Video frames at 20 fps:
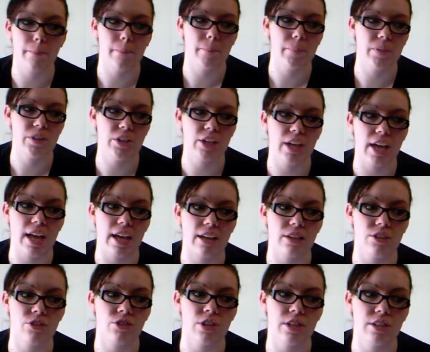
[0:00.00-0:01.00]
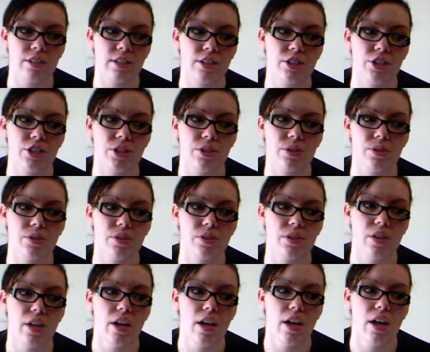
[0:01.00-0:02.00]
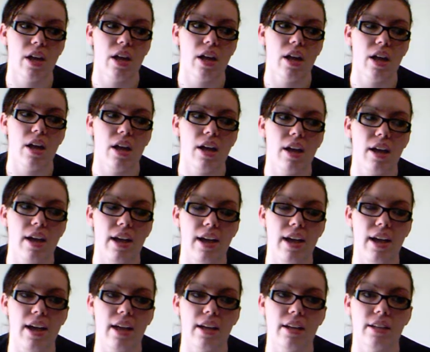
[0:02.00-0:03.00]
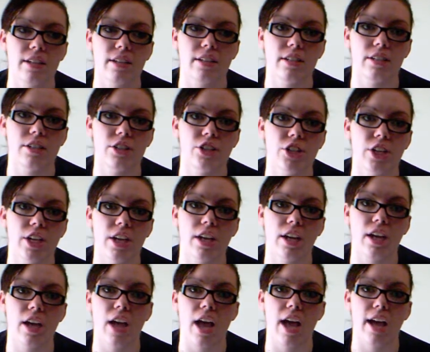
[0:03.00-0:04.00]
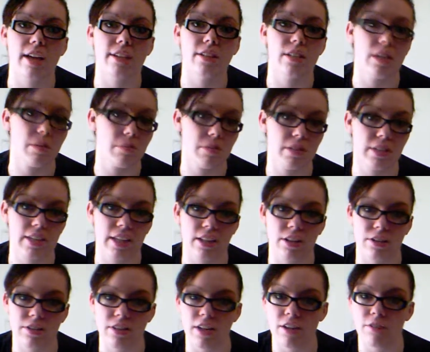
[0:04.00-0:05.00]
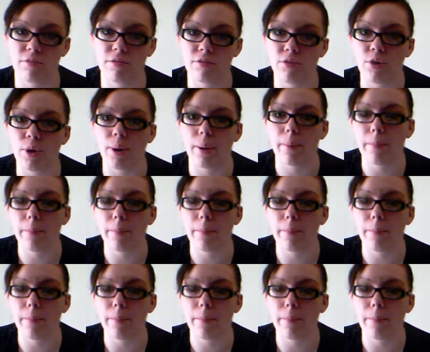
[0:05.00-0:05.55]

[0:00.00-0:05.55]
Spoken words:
She has trust issues, and she has attempted to kill herself before.